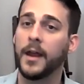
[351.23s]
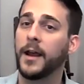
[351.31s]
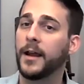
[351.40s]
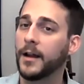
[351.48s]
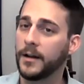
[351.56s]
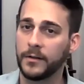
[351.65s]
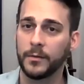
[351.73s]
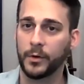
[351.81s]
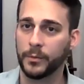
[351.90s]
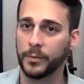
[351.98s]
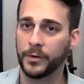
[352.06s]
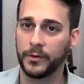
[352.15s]
and some
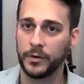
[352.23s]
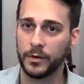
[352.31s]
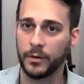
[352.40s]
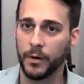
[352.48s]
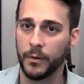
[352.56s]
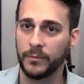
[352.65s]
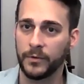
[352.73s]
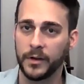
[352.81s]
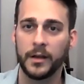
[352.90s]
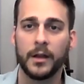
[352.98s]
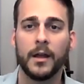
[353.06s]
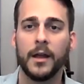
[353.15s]
old ones too,
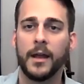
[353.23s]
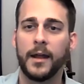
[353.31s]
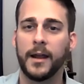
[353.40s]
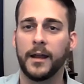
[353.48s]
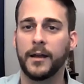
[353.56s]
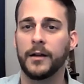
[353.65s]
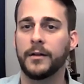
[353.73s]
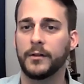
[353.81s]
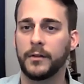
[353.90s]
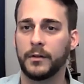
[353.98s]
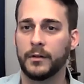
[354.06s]
hopefully, and